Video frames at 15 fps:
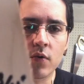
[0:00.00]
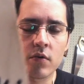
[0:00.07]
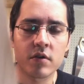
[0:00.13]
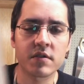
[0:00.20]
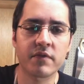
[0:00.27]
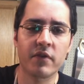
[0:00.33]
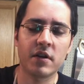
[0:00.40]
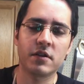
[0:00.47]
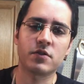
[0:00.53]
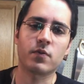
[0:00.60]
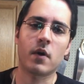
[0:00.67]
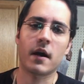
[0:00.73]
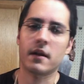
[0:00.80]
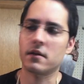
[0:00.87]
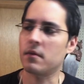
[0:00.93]
quarters of an inch
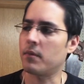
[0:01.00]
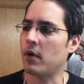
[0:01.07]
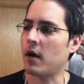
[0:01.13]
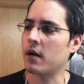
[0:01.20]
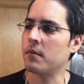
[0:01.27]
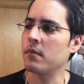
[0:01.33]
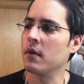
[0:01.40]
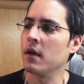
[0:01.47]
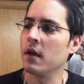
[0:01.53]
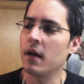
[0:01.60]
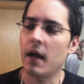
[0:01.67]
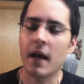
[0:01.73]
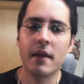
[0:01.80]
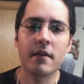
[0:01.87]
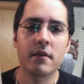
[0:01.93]
wide at the bottom.
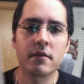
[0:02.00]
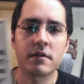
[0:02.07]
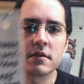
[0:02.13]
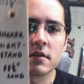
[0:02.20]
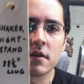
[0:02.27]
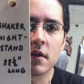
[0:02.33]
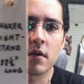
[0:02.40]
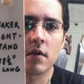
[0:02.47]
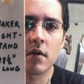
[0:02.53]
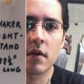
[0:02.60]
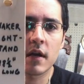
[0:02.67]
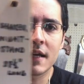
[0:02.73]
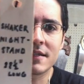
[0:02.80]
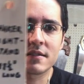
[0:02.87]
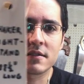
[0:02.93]
And
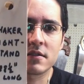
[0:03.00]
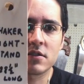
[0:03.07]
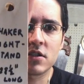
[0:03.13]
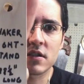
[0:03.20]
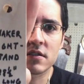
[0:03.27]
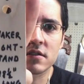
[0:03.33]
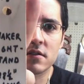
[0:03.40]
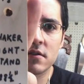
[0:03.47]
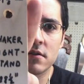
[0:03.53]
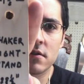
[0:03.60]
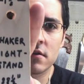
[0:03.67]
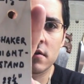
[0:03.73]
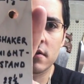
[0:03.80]
it's just